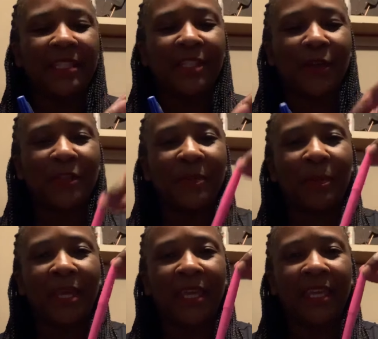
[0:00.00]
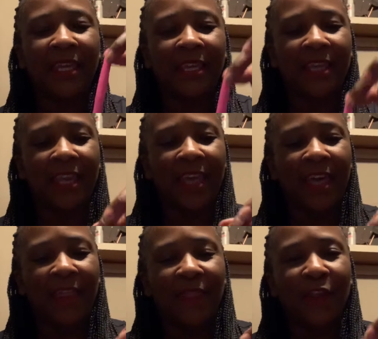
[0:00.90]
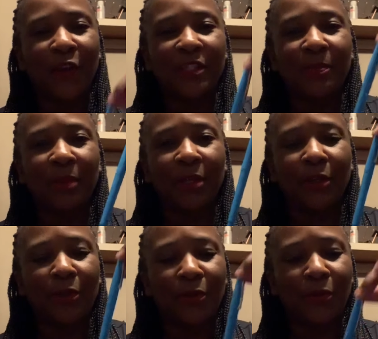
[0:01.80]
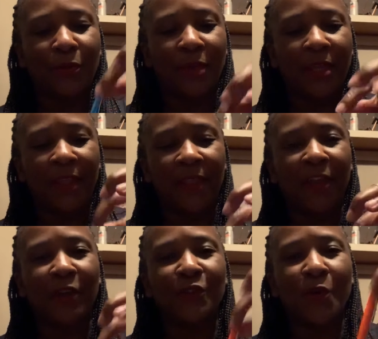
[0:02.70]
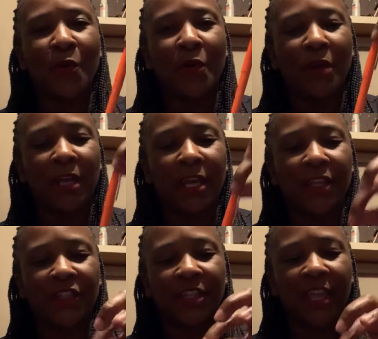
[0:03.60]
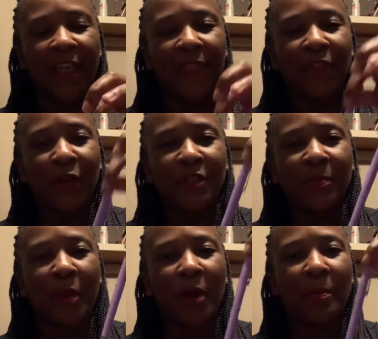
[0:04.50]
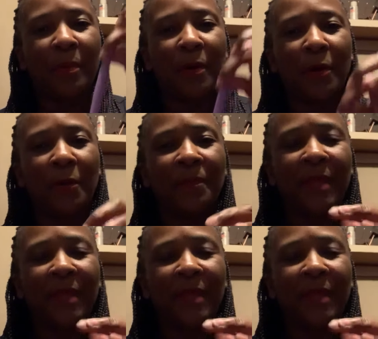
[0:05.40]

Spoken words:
There's pink, there's blue, there's orange, there's purple.